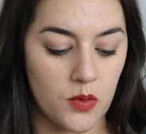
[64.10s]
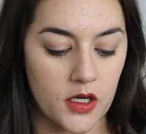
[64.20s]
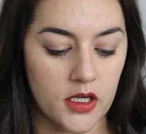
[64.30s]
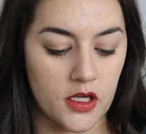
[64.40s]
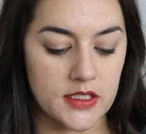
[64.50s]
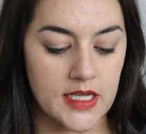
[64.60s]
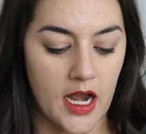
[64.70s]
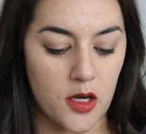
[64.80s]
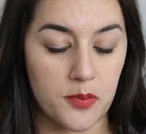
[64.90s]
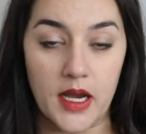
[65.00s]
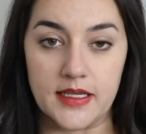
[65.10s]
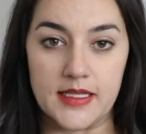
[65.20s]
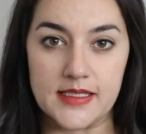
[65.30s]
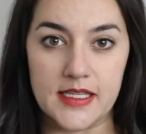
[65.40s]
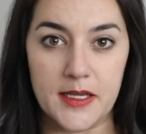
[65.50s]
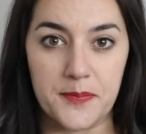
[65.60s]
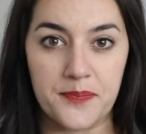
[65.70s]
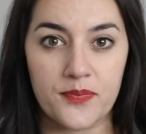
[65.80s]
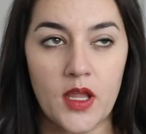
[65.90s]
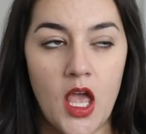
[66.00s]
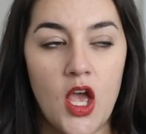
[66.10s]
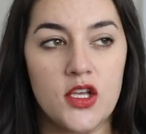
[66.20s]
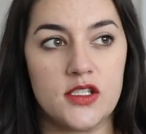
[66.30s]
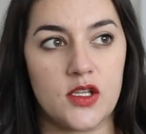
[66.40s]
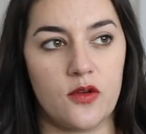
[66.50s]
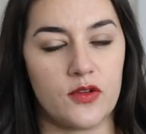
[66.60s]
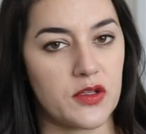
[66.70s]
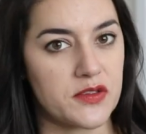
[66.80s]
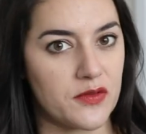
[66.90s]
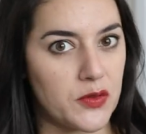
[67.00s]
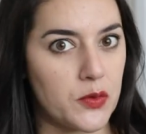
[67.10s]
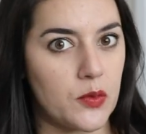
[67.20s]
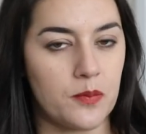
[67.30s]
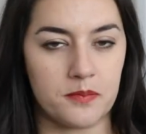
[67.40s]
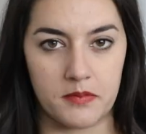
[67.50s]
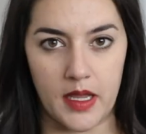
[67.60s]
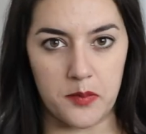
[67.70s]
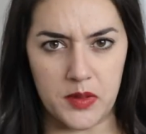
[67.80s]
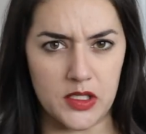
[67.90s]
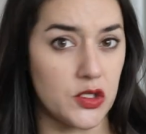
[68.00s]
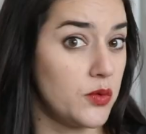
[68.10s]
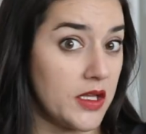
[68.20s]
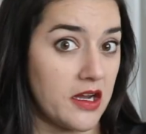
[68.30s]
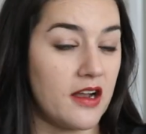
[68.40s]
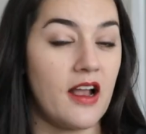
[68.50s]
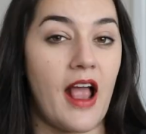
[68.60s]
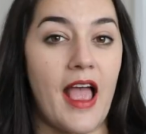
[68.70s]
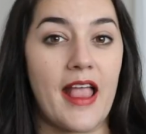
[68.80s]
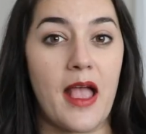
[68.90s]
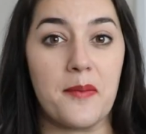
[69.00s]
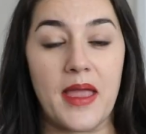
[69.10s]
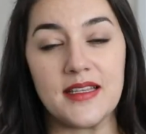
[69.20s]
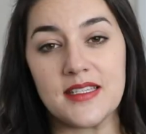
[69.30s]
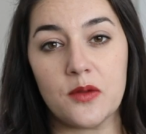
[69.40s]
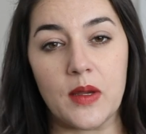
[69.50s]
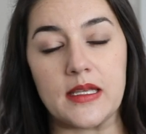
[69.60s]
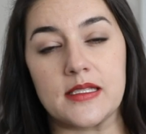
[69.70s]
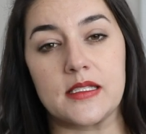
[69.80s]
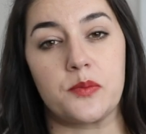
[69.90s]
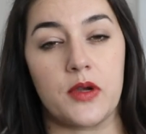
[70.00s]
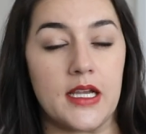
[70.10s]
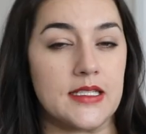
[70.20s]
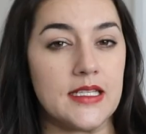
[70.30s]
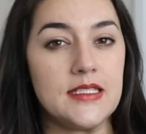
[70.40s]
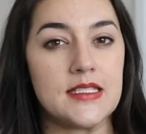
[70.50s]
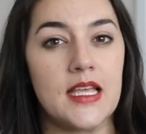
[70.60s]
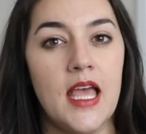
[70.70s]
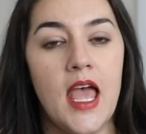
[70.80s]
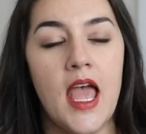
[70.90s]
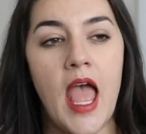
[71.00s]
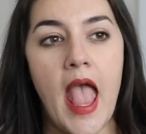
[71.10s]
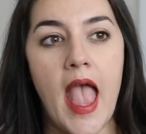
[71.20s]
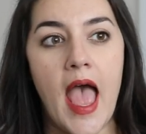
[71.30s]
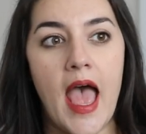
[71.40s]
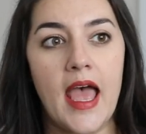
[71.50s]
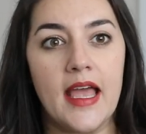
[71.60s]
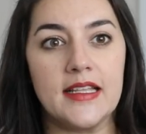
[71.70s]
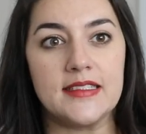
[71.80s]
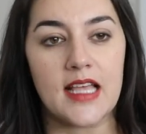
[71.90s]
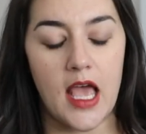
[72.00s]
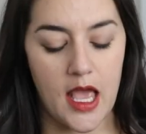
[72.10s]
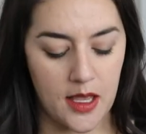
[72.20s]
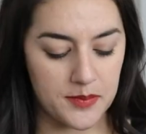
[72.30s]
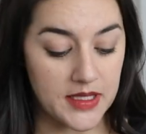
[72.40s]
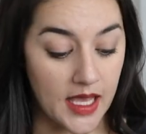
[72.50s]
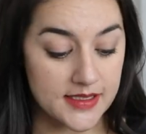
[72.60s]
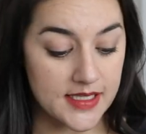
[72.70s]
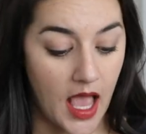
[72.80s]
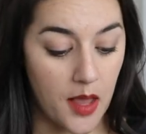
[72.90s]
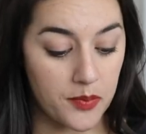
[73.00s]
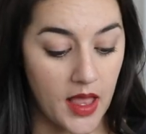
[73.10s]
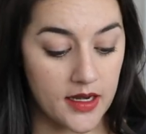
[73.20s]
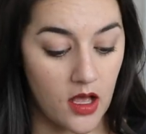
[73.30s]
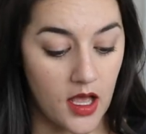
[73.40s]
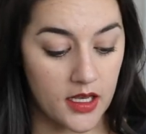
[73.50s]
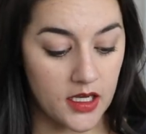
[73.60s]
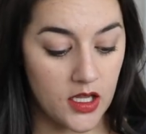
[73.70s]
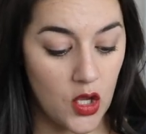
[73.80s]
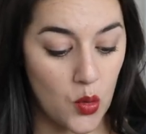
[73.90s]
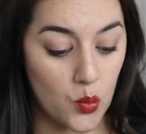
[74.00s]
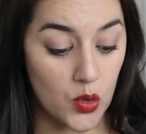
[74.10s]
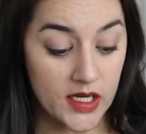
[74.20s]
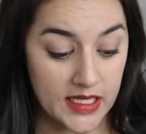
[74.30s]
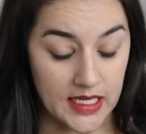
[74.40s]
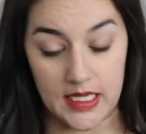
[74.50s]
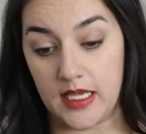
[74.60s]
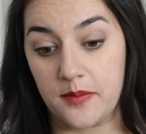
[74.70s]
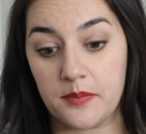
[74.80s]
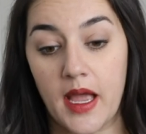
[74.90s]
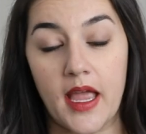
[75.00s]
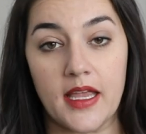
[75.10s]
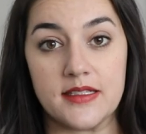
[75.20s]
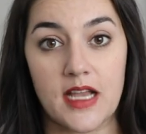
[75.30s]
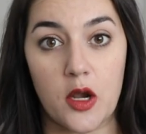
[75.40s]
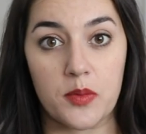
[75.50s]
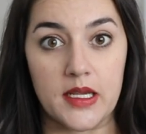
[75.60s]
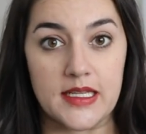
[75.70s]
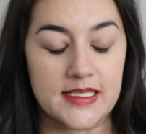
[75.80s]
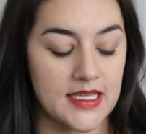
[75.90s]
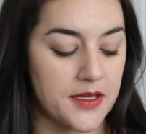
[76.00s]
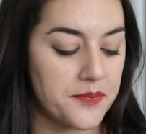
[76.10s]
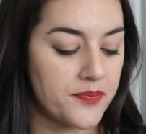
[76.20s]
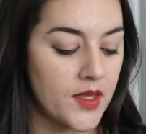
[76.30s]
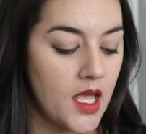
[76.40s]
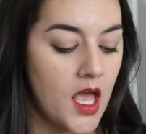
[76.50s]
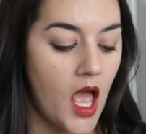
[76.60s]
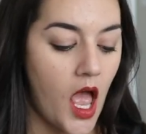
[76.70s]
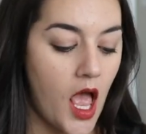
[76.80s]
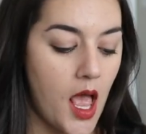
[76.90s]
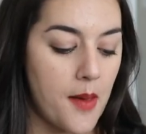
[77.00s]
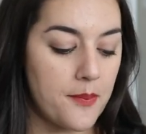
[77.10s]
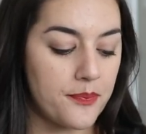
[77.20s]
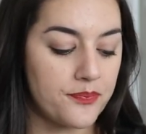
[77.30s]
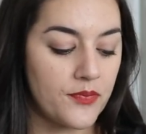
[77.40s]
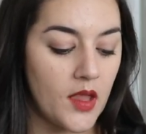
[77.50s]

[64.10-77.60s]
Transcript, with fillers: work your entire pregnancy? So for those of you who might be new here, I am 18 weeks pregnant and yes, I plan on working my entire pregnancy. I